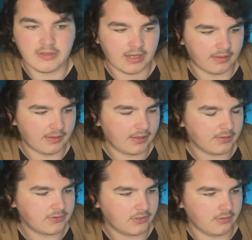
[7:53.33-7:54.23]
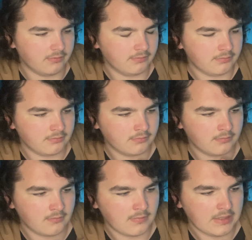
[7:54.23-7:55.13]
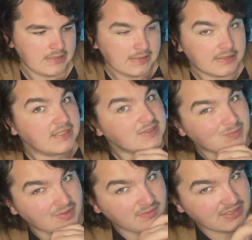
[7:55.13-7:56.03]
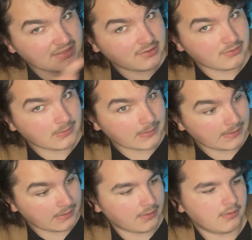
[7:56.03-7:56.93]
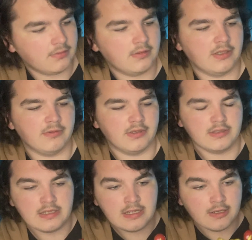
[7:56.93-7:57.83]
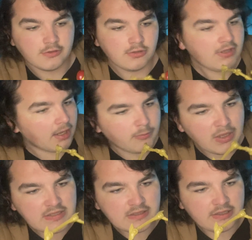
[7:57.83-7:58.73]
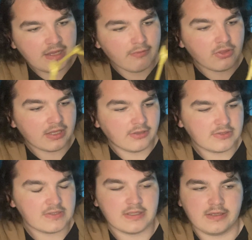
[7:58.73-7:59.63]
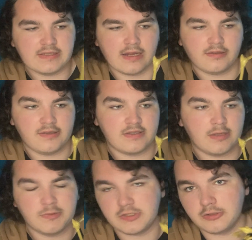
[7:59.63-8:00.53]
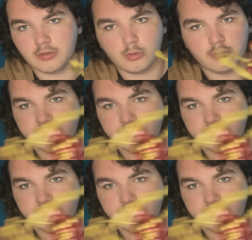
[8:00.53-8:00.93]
had that, so that's a bit of a downgrade. Anyway, so yeah, basically everything else is exactly the same as a normal